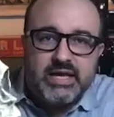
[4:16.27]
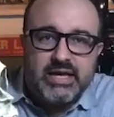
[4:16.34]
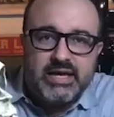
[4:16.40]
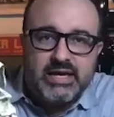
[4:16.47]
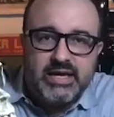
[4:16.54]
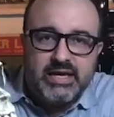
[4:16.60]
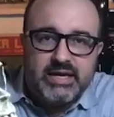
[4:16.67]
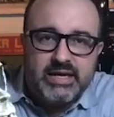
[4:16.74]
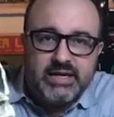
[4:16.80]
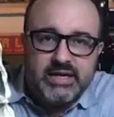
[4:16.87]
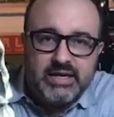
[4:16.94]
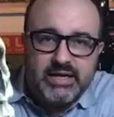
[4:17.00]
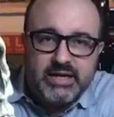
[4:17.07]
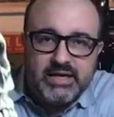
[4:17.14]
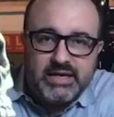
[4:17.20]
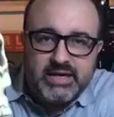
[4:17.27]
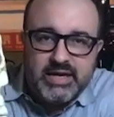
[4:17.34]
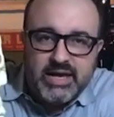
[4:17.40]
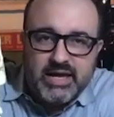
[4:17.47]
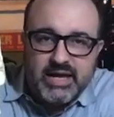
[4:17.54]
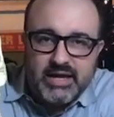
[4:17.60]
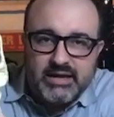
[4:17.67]
in
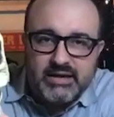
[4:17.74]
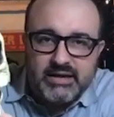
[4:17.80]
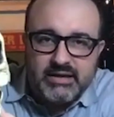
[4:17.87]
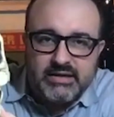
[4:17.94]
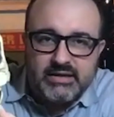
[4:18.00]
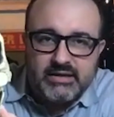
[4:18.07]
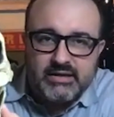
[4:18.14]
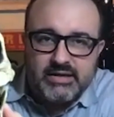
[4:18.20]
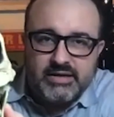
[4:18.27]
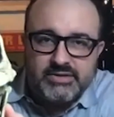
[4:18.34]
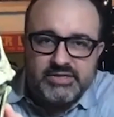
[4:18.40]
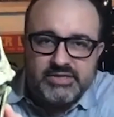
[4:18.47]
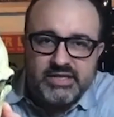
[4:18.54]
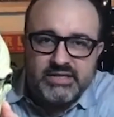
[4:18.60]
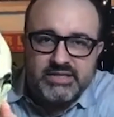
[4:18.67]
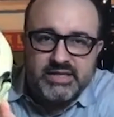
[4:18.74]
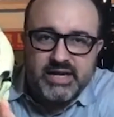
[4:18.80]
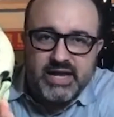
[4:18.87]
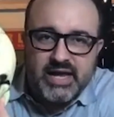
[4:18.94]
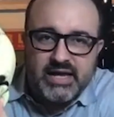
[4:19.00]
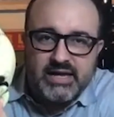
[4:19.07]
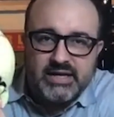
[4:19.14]
Indiana near
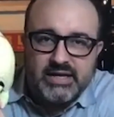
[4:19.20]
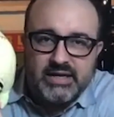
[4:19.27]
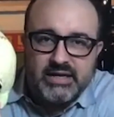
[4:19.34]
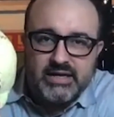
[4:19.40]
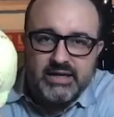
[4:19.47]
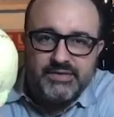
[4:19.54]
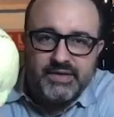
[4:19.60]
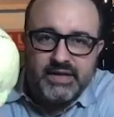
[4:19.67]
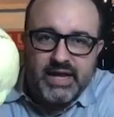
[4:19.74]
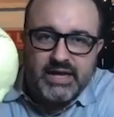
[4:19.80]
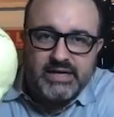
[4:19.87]
Cincinnati in the